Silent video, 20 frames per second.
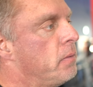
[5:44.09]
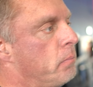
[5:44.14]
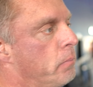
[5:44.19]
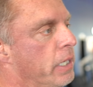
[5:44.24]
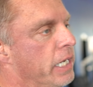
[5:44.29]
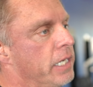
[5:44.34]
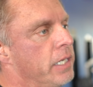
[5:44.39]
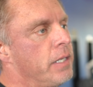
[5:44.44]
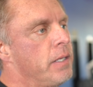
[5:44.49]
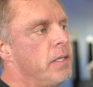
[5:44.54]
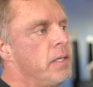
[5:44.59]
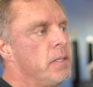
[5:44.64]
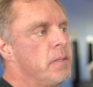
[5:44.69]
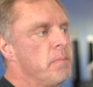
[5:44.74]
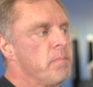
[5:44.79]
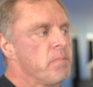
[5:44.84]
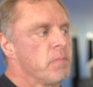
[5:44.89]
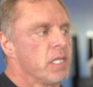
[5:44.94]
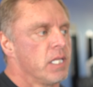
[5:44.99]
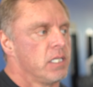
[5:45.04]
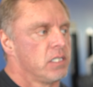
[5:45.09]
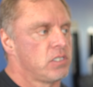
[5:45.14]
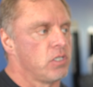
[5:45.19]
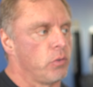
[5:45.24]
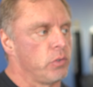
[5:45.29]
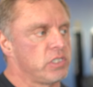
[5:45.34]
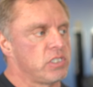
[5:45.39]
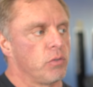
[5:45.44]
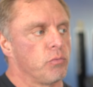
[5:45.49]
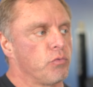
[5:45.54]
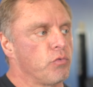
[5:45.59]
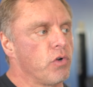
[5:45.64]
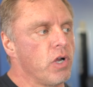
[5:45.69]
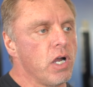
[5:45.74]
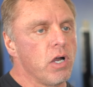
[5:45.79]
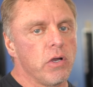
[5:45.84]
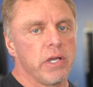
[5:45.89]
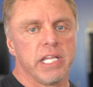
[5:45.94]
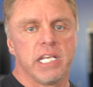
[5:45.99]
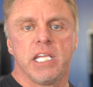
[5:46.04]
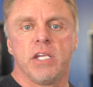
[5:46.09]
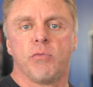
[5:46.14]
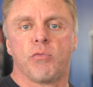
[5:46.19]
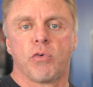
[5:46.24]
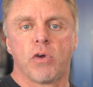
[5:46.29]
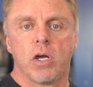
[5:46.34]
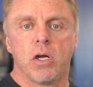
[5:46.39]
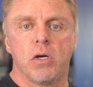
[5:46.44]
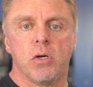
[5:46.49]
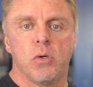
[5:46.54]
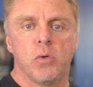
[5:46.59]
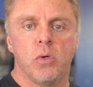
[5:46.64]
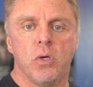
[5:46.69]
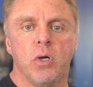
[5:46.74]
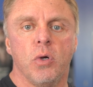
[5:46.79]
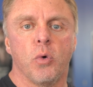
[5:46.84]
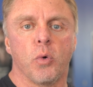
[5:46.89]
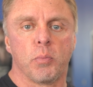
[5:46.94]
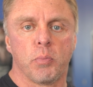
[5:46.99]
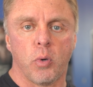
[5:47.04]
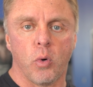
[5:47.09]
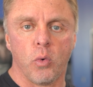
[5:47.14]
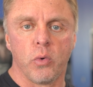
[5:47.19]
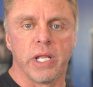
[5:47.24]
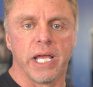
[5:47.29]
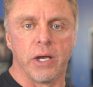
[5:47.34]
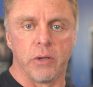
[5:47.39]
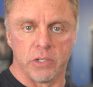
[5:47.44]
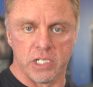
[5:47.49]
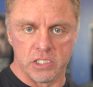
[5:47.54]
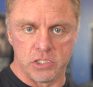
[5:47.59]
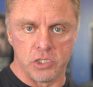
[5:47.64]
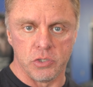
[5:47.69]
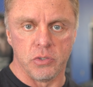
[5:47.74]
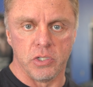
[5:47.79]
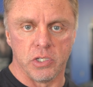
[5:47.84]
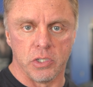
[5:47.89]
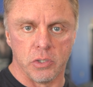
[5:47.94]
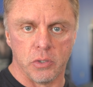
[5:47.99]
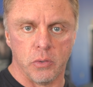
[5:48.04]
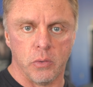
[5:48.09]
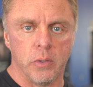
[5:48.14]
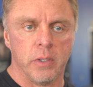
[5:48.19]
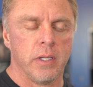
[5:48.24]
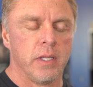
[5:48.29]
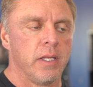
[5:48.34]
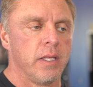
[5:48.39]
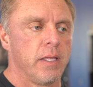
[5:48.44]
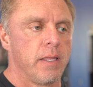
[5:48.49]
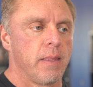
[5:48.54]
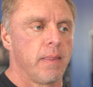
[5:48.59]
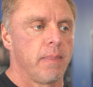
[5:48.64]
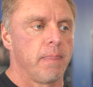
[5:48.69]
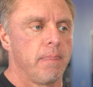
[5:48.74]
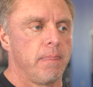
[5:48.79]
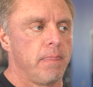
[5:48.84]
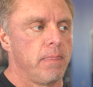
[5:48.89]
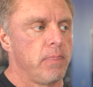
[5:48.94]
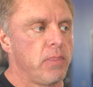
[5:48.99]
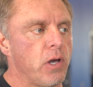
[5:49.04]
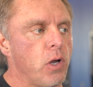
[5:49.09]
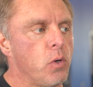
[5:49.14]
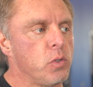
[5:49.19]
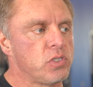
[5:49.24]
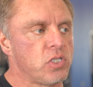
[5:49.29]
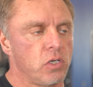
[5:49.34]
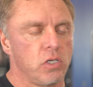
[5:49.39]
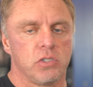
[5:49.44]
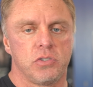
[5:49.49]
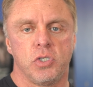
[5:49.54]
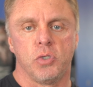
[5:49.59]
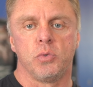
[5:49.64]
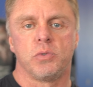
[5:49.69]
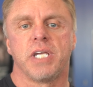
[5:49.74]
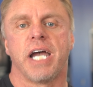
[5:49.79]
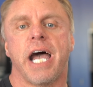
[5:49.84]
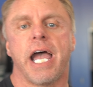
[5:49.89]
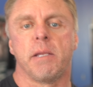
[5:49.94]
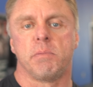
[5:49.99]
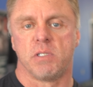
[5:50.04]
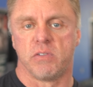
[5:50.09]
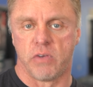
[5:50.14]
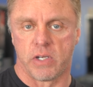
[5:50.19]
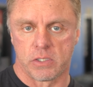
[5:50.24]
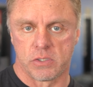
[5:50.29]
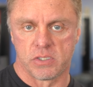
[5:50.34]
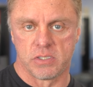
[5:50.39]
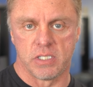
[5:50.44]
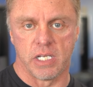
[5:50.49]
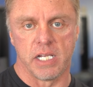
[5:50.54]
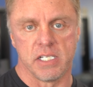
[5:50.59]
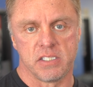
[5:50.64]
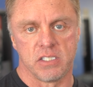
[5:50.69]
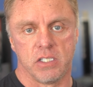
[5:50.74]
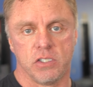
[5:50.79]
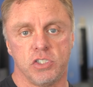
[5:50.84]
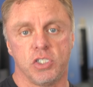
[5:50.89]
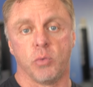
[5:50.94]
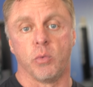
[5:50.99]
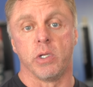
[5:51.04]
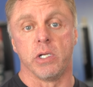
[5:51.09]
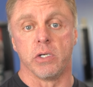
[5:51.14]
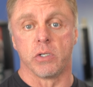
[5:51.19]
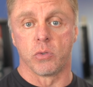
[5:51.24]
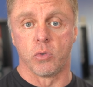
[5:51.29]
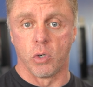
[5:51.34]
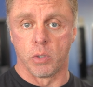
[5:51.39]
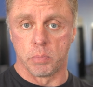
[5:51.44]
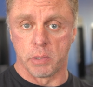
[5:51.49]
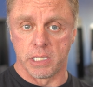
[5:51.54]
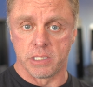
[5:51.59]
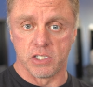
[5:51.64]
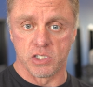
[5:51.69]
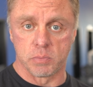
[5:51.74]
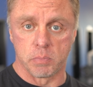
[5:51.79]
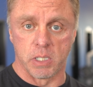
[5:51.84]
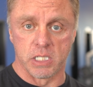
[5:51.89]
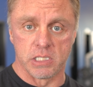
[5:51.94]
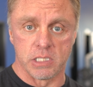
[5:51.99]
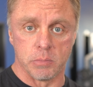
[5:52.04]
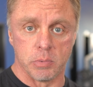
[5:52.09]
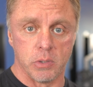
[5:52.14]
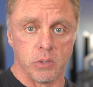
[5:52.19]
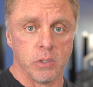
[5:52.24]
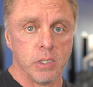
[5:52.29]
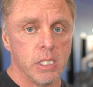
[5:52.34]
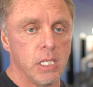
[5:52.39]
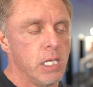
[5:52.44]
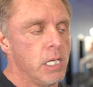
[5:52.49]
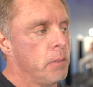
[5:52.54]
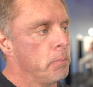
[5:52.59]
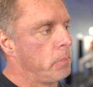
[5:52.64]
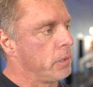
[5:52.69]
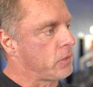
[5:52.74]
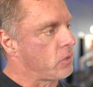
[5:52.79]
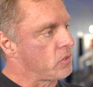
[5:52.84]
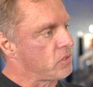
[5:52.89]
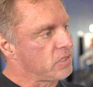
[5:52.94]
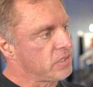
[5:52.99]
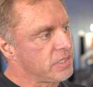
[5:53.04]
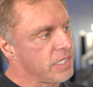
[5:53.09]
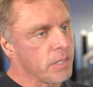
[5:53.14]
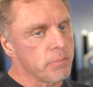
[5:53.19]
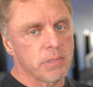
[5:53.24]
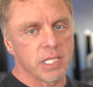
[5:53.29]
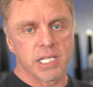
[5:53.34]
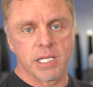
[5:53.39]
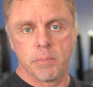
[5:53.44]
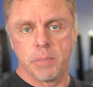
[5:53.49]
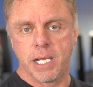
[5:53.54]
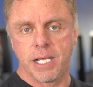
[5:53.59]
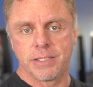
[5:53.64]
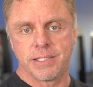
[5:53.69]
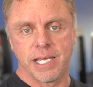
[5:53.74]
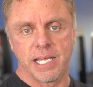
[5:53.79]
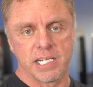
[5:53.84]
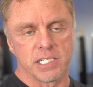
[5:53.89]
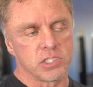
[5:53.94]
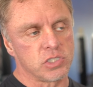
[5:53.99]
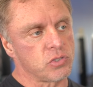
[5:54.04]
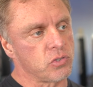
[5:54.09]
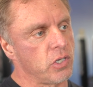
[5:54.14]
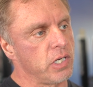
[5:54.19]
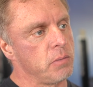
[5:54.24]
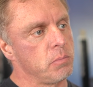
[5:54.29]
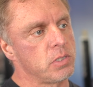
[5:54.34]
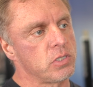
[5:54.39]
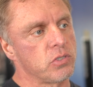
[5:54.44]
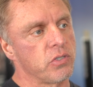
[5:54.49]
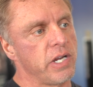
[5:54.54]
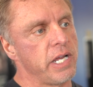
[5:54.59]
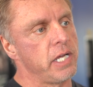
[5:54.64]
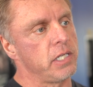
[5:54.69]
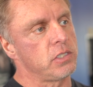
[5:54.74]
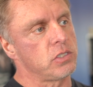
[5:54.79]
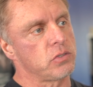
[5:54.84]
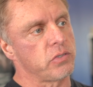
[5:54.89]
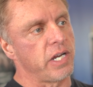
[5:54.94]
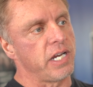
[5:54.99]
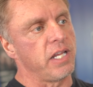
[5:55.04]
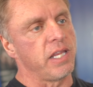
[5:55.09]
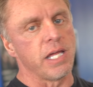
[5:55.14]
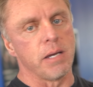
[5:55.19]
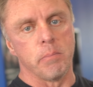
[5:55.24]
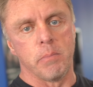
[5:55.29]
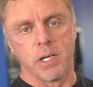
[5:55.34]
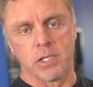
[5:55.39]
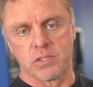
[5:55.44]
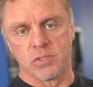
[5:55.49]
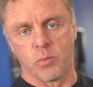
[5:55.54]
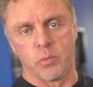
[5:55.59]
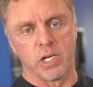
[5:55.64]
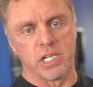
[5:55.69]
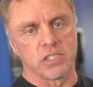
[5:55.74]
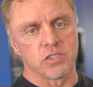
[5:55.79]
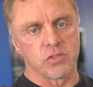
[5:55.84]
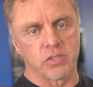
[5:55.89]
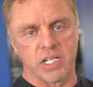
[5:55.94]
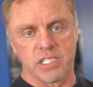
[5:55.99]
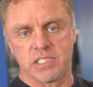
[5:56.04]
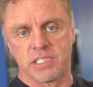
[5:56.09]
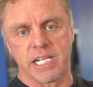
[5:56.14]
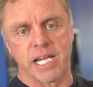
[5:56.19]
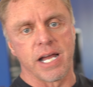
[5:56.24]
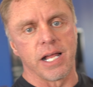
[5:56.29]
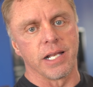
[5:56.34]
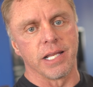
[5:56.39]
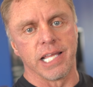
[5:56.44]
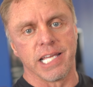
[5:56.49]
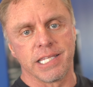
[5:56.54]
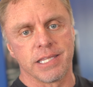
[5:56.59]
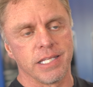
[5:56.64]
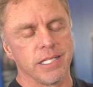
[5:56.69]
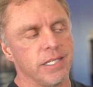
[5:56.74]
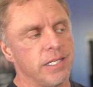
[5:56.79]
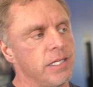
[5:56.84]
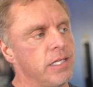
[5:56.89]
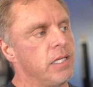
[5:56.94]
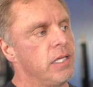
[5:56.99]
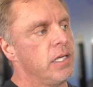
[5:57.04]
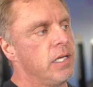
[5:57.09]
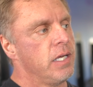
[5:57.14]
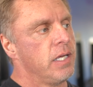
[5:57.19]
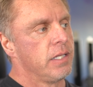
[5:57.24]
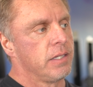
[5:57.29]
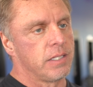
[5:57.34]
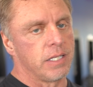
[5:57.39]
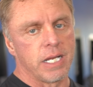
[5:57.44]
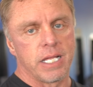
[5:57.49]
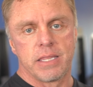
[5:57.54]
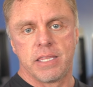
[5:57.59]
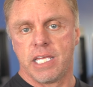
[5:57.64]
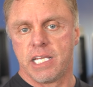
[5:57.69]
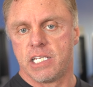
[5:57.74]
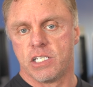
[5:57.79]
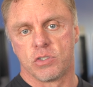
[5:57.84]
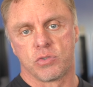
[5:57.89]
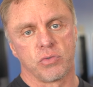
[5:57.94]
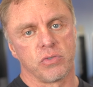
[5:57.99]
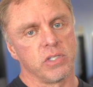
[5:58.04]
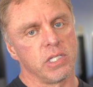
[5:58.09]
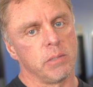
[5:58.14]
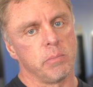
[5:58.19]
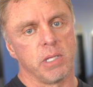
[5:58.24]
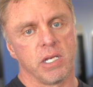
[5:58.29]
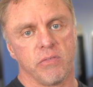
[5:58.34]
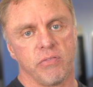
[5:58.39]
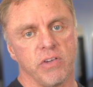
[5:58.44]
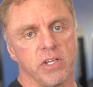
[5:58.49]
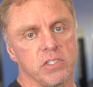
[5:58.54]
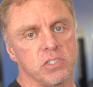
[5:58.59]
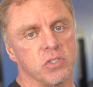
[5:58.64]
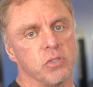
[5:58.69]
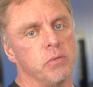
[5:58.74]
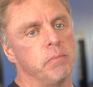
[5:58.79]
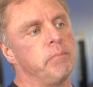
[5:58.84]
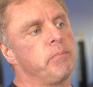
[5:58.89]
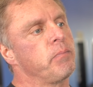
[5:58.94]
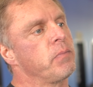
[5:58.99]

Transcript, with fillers: But so it's a row, any row or pull down that you do, those are the two types of exercises that you want to incorporate this principle. But there's something about that extreme stress, training that muscle when it's stretched out, lengthened, that I think is really beneficial.